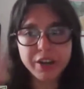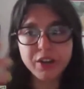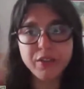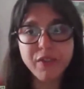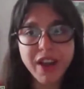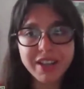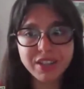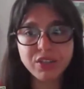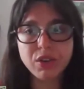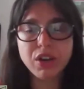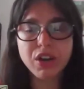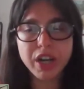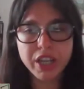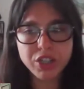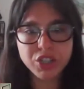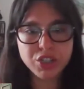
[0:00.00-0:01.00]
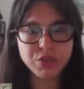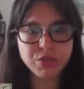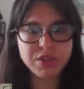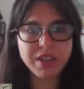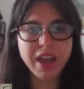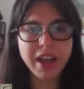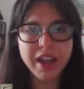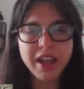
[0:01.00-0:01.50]
cardiovascular
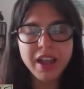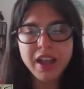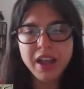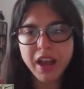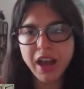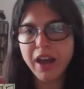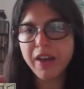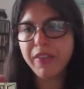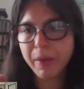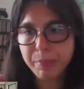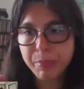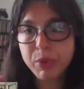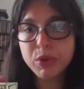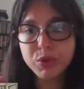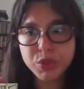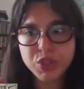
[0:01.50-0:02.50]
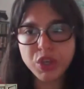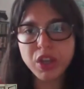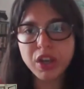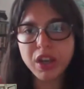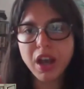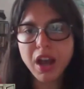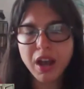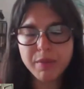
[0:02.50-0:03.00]
issues that that
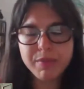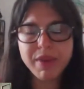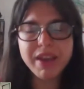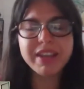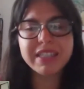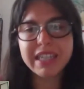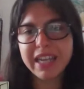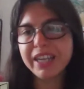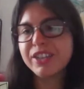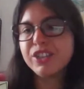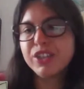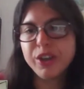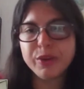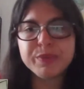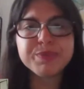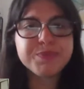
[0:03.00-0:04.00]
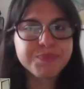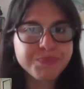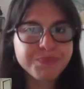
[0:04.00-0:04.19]
pollution is linked to.